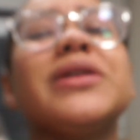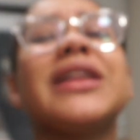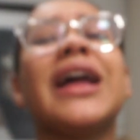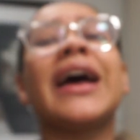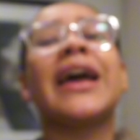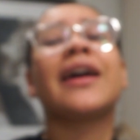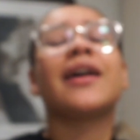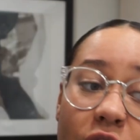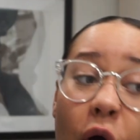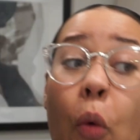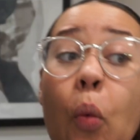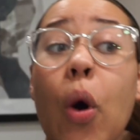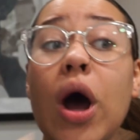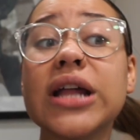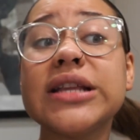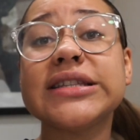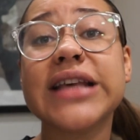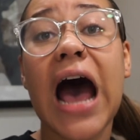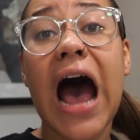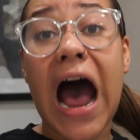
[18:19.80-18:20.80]
like the
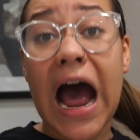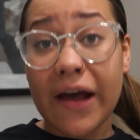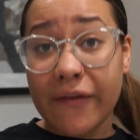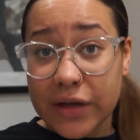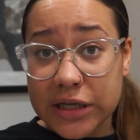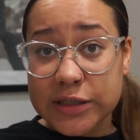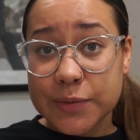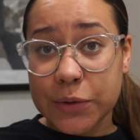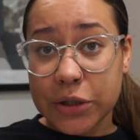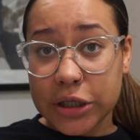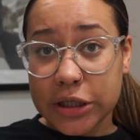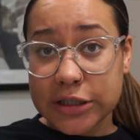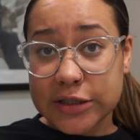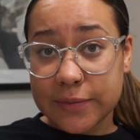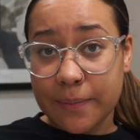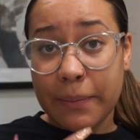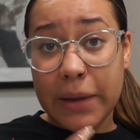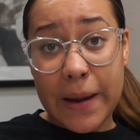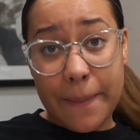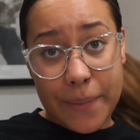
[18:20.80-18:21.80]
ones I've
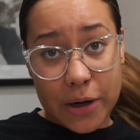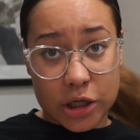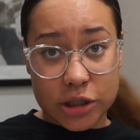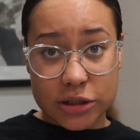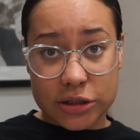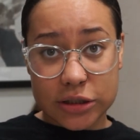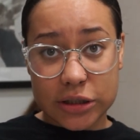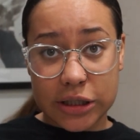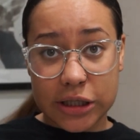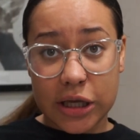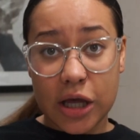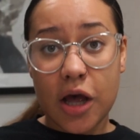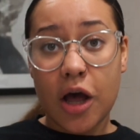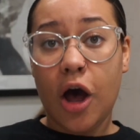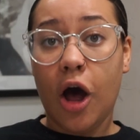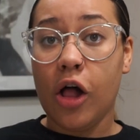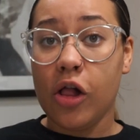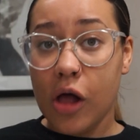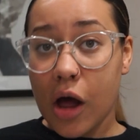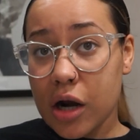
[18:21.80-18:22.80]
experienced, me personally,
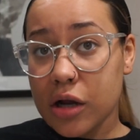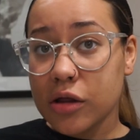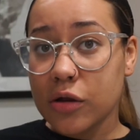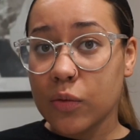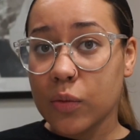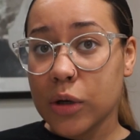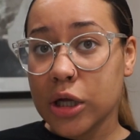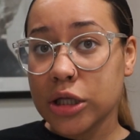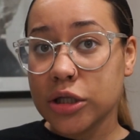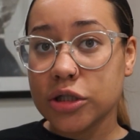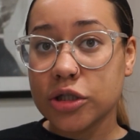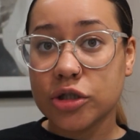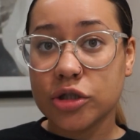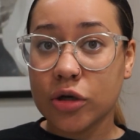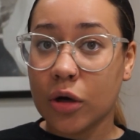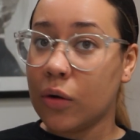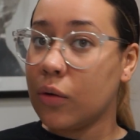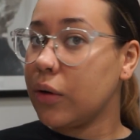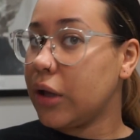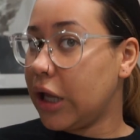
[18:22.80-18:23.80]
a lot of the ones
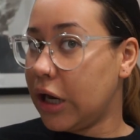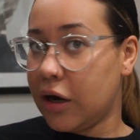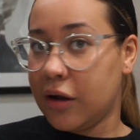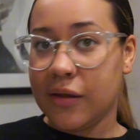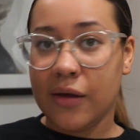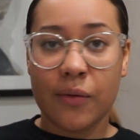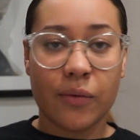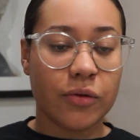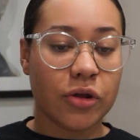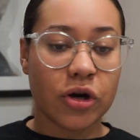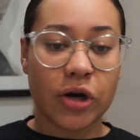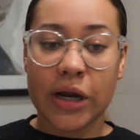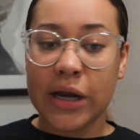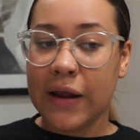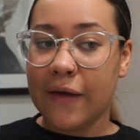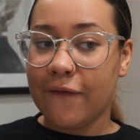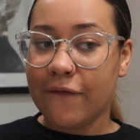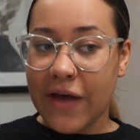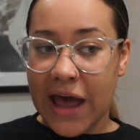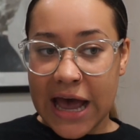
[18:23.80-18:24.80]
don't care. They're in
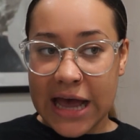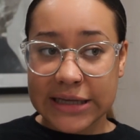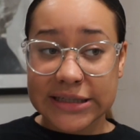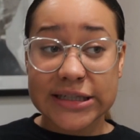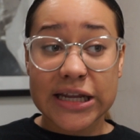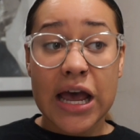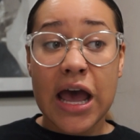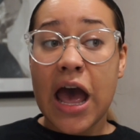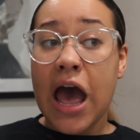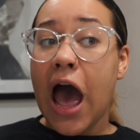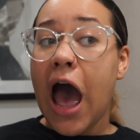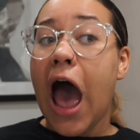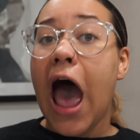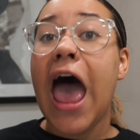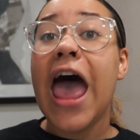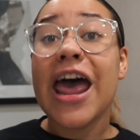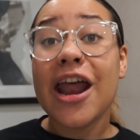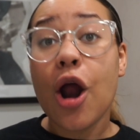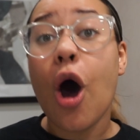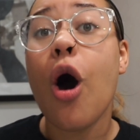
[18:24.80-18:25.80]
it fast.
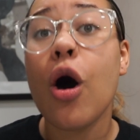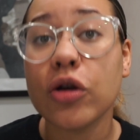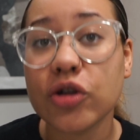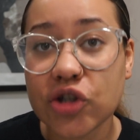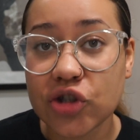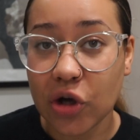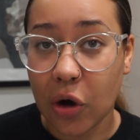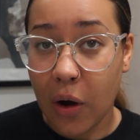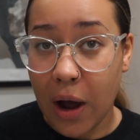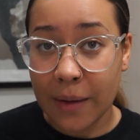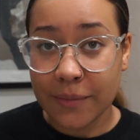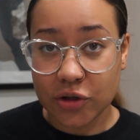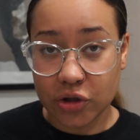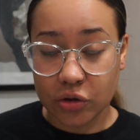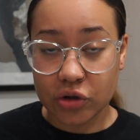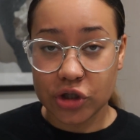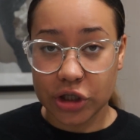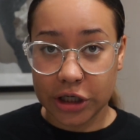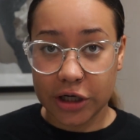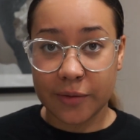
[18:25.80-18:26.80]
And also, I'm so
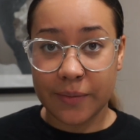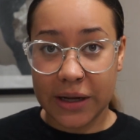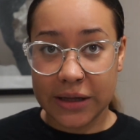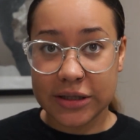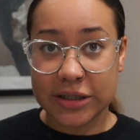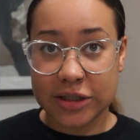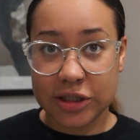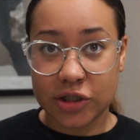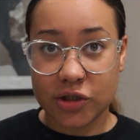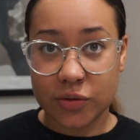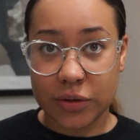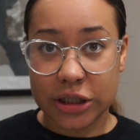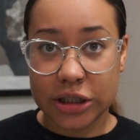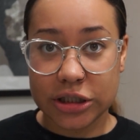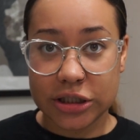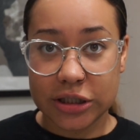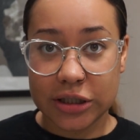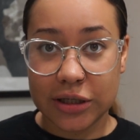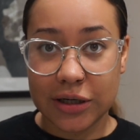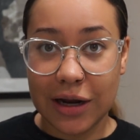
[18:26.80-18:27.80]
triggered by the
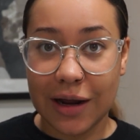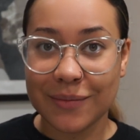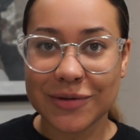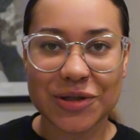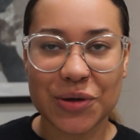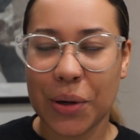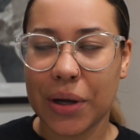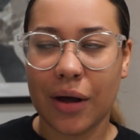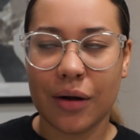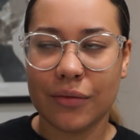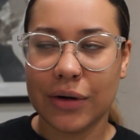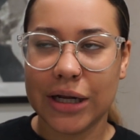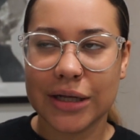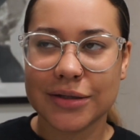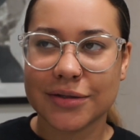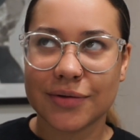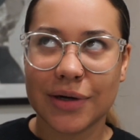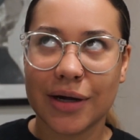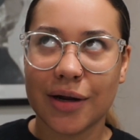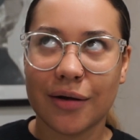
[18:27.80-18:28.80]
situation. I'm just going on
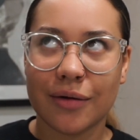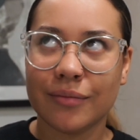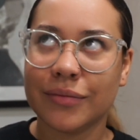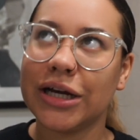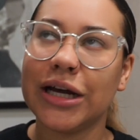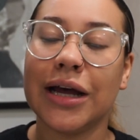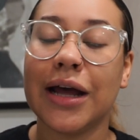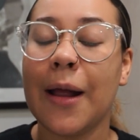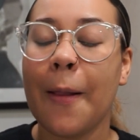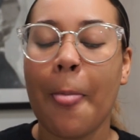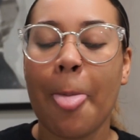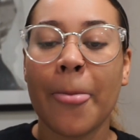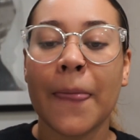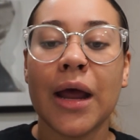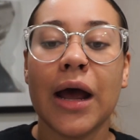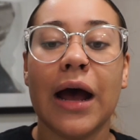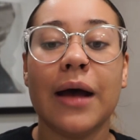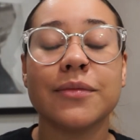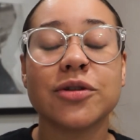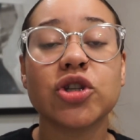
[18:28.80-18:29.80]
rants right now, but
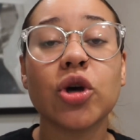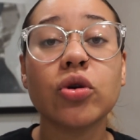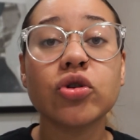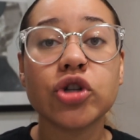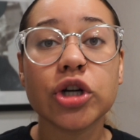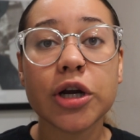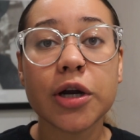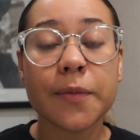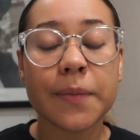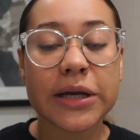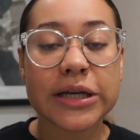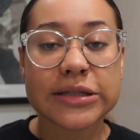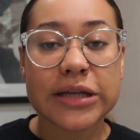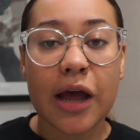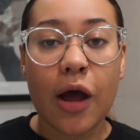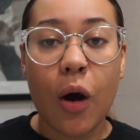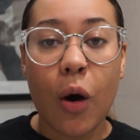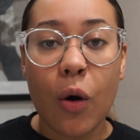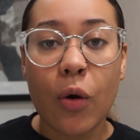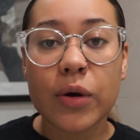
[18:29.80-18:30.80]
I'm so triggered because
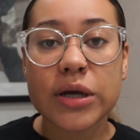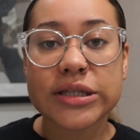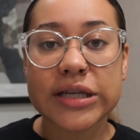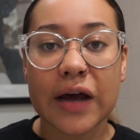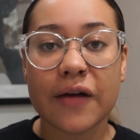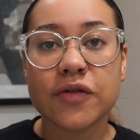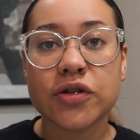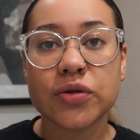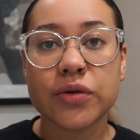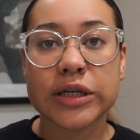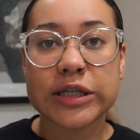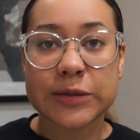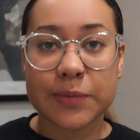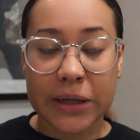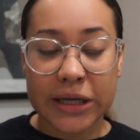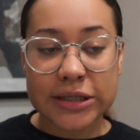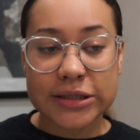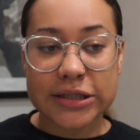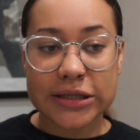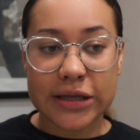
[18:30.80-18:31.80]
I always have to
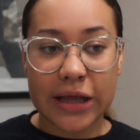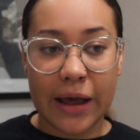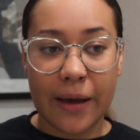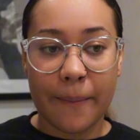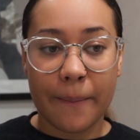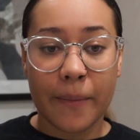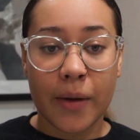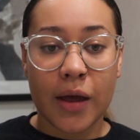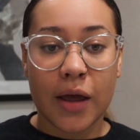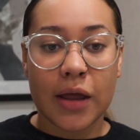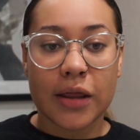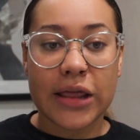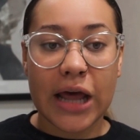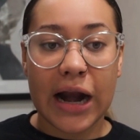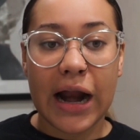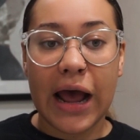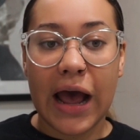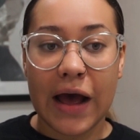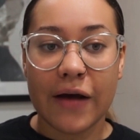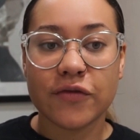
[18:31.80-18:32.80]
explain to them that
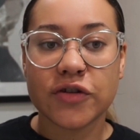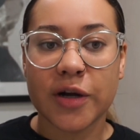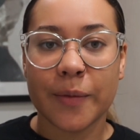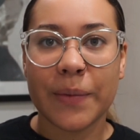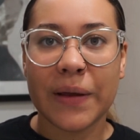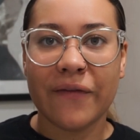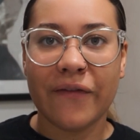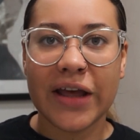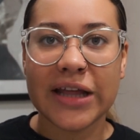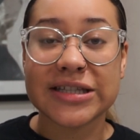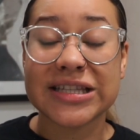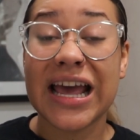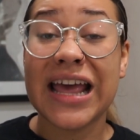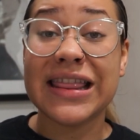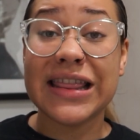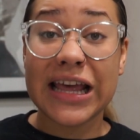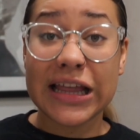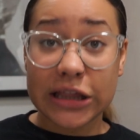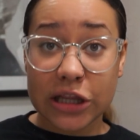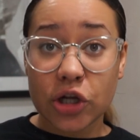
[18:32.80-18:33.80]
I have jumping veins, and
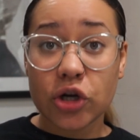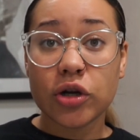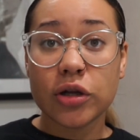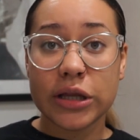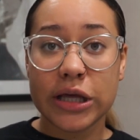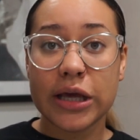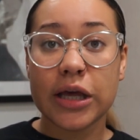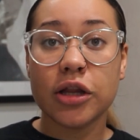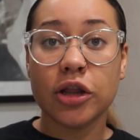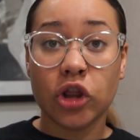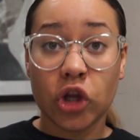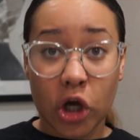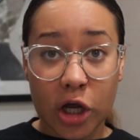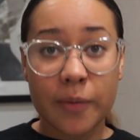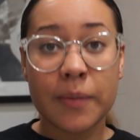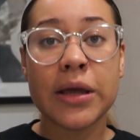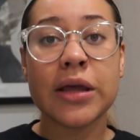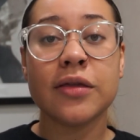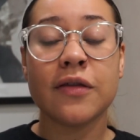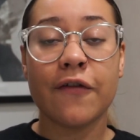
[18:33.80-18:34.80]
they literally look
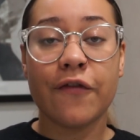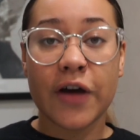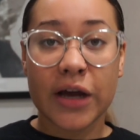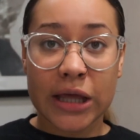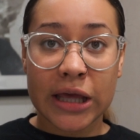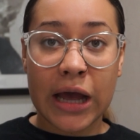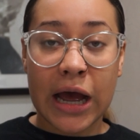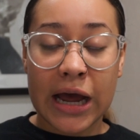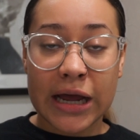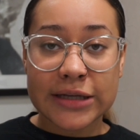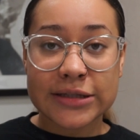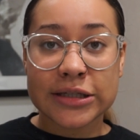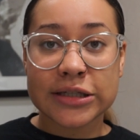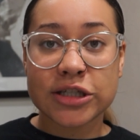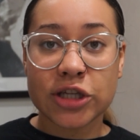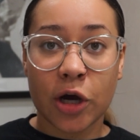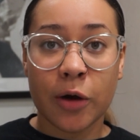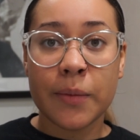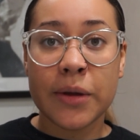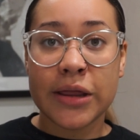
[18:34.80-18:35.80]
me in the fucking eyes and
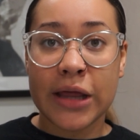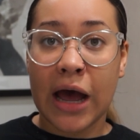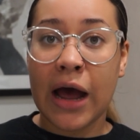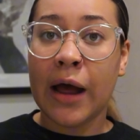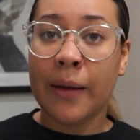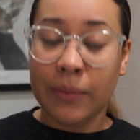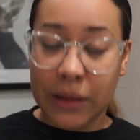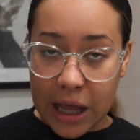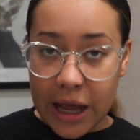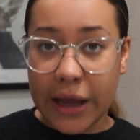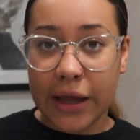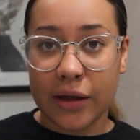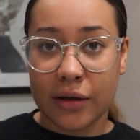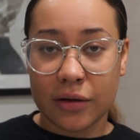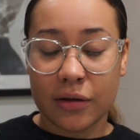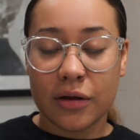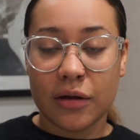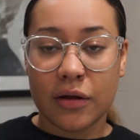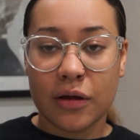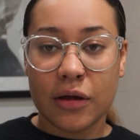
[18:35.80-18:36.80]
tell me that I'm
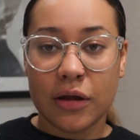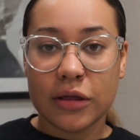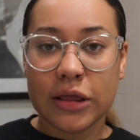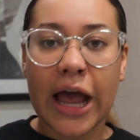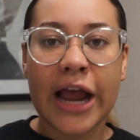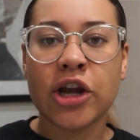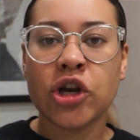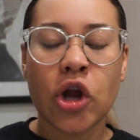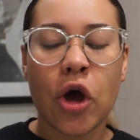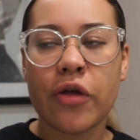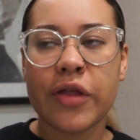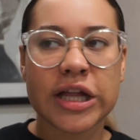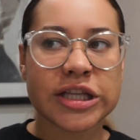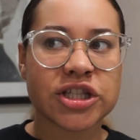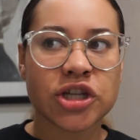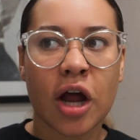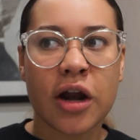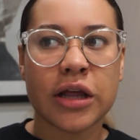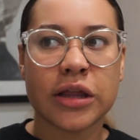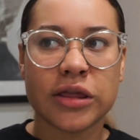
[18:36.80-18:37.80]
lying. Like, no, that's
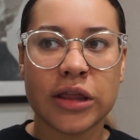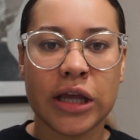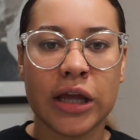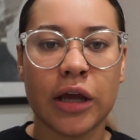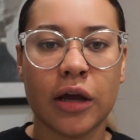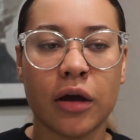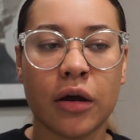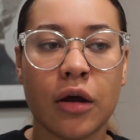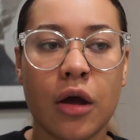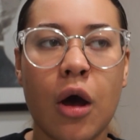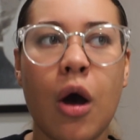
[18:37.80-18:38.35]
not a thing.